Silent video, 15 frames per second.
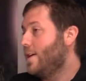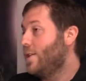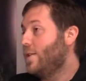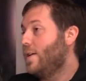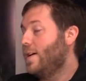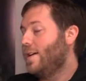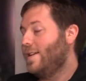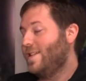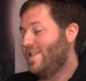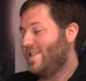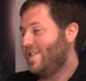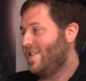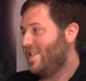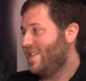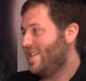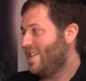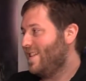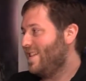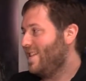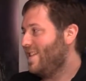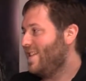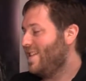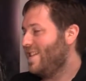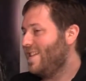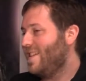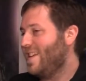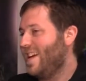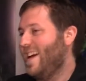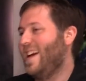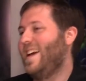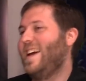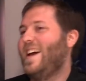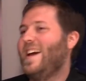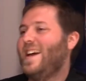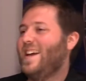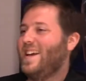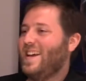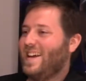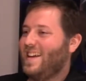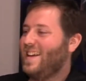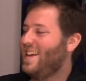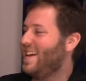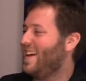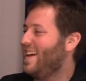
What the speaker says: This person isn't speaking.